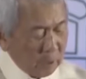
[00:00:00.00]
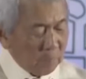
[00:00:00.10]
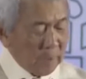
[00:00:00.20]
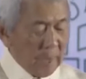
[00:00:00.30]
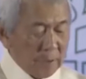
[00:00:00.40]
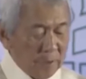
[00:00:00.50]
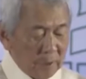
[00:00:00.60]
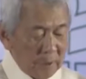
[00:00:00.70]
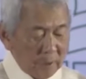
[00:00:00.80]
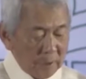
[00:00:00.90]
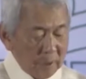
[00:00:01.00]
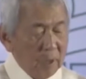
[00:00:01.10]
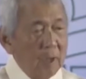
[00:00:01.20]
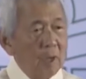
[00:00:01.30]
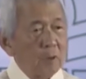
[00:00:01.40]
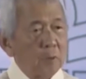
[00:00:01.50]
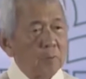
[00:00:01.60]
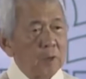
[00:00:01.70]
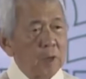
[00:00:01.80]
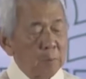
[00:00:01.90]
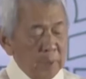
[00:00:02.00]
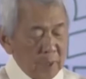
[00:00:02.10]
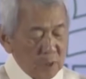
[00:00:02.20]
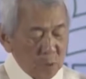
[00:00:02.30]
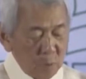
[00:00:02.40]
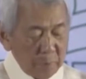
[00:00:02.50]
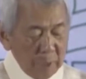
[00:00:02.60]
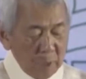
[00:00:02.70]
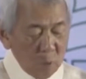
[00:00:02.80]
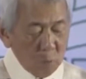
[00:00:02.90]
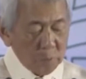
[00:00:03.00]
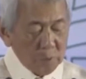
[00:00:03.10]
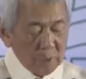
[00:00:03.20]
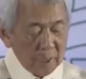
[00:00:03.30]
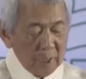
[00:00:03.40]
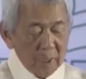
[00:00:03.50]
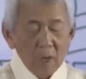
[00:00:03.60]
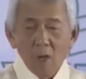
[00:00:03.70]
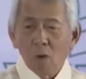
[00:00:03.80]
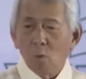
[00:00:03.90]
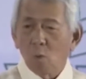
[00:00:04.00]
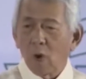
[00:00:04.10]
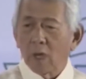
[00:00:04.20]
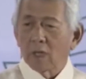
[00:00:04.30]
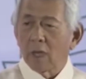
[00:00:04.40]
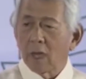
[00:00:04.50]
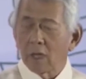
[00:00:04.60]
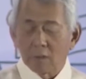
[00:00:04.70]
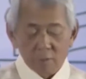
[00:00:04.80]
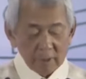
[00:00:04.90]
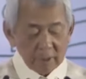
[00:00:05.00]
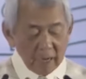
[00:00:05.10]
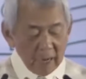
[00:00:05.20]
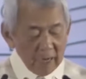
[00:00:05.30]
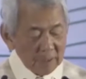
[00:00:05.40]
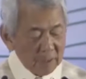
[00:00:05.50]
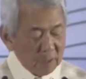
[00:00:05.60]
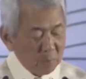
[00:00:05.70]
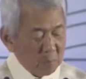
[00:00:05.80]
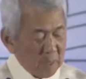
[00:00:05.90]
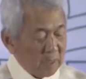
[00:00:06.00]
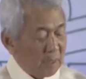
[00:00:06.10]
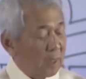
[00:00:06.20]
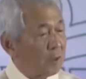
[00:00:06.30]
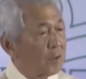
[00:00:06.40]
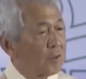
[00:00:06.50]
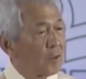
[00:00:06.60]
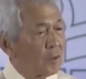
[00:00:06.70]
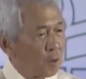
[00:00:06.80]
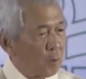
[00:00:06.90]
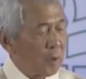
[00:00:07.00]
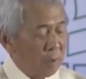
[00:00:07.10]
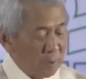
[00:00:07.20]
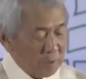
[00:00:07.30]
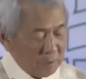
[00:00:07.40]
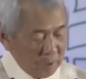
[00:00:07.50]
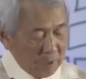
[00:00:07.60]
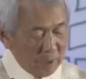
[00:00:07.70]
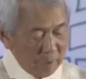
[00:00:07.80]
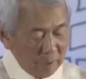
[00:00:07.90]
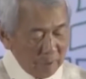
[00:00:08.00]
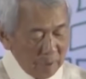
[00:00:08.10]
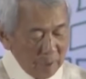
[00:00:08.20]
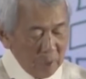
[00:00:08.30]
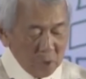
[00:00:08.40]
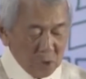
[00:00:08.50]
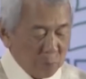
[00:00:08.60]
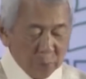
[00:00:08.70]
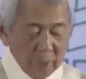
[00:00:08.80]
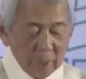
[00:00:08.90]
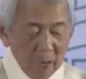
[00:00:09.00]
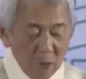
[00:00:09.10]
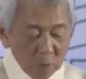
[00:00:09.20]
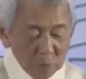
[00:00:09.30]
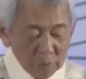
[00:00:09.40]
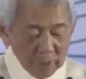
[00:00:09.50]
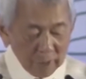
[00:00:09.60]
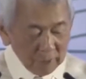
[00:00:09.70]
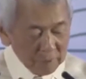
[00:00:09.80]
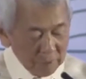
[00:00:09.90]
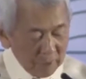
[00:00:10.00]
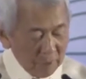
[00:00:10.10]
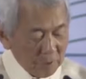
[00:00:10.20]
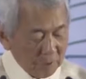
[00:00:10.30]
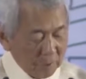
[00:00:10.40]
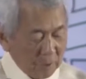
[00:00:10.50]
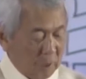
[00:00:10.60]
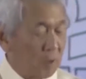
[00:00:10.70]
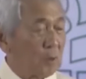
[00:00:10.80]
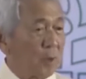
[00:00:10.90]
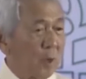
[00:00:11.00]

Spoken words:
ASEAN, the Philippines will be hosting 118 meetings during this year, spread out to select cities of the country.